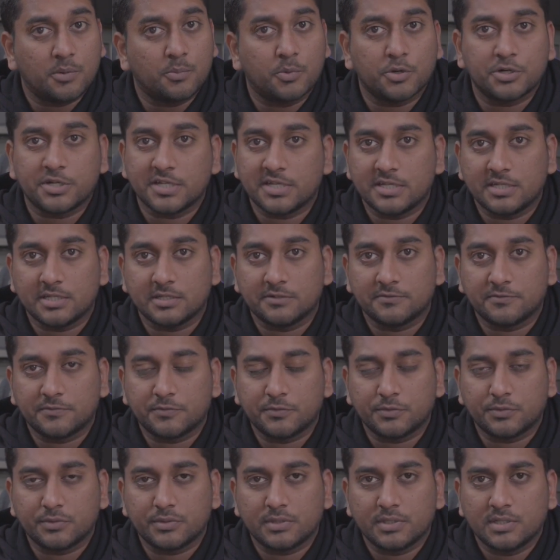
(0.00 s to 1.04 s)
about Indian
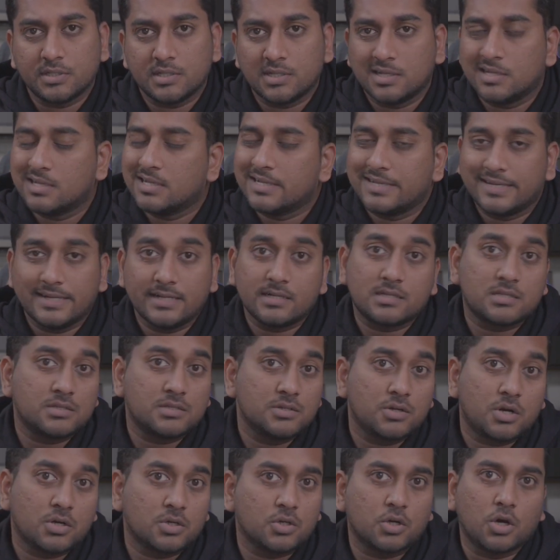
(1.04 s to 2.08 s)
food. It's
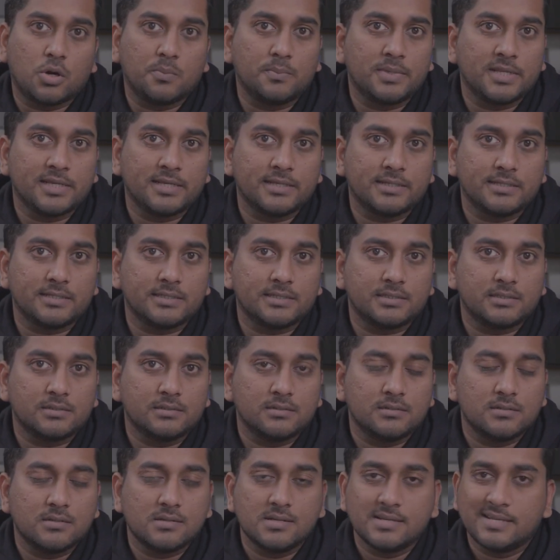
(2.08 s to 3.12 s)
not complicated.
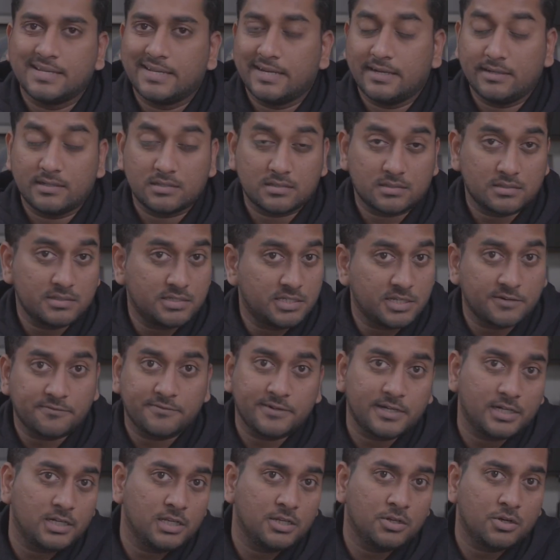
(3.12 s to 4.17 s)
It's
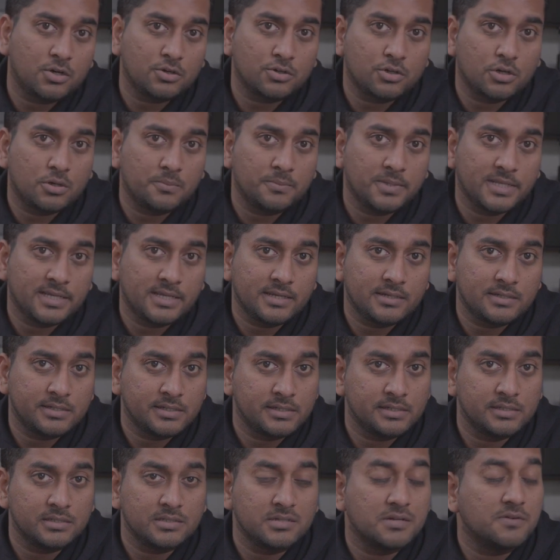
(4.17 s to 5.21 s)
definitely not
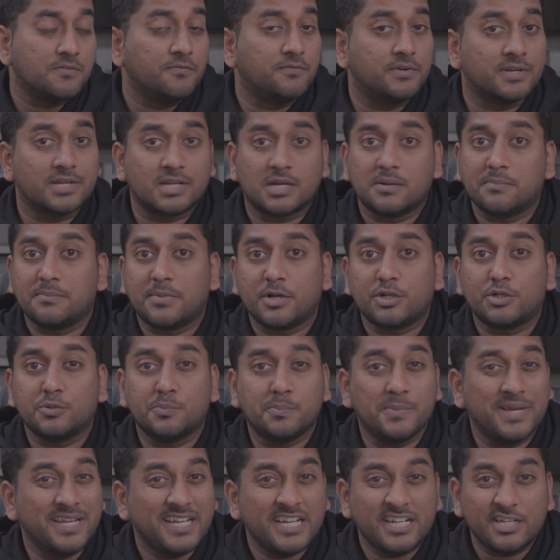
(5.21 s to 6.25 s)
complicated when compared to
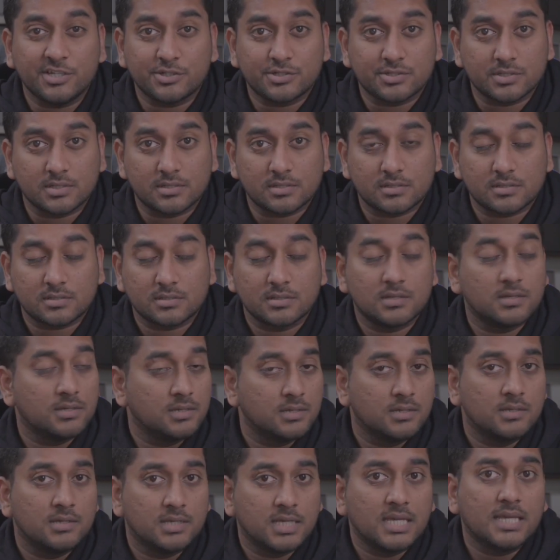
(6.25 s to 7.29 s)
many dishes
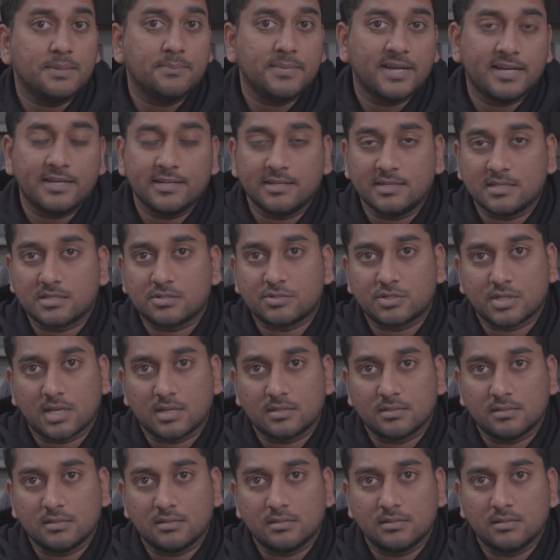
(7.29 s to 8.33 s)
he made in his
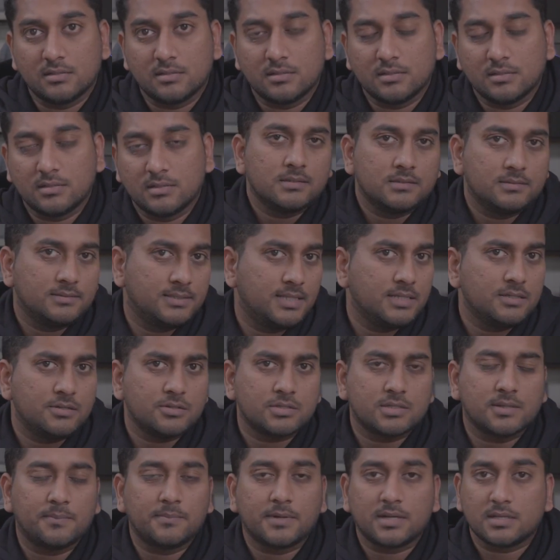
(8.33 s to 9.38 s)
channel. Then to
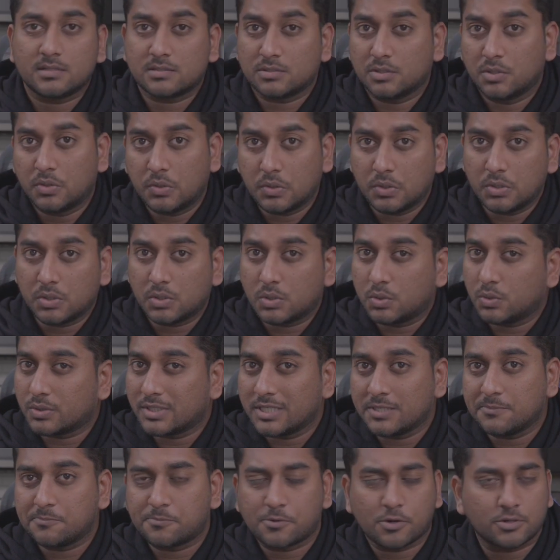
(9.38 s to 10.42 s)
summarize the whole
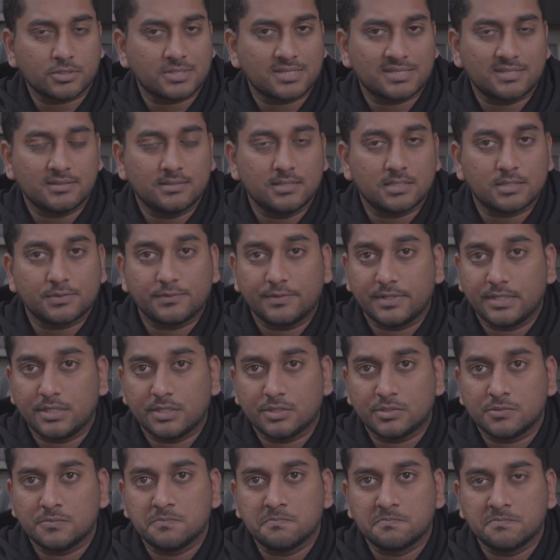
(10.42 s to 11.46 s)
cooking process in this
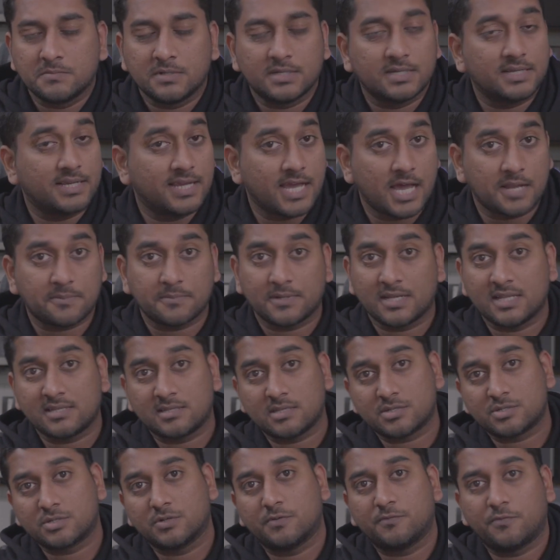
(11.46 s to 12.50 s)
video,
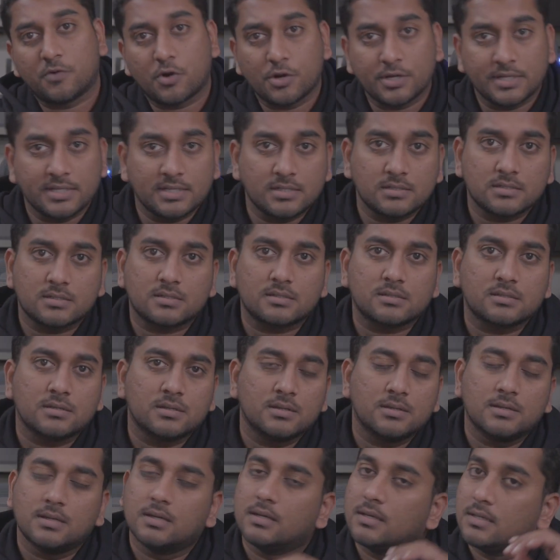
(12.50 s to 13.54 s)
caramelization of onions,
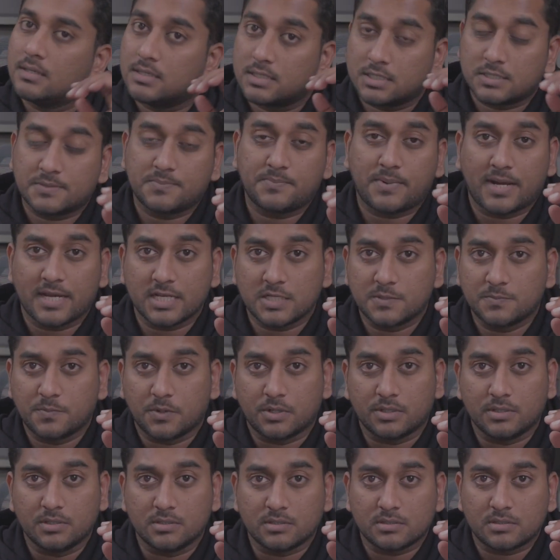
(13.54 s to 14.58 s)
spice
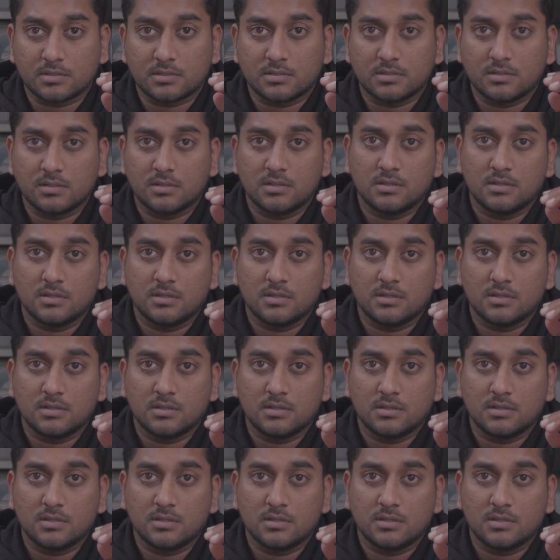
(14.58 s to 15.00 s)
powders,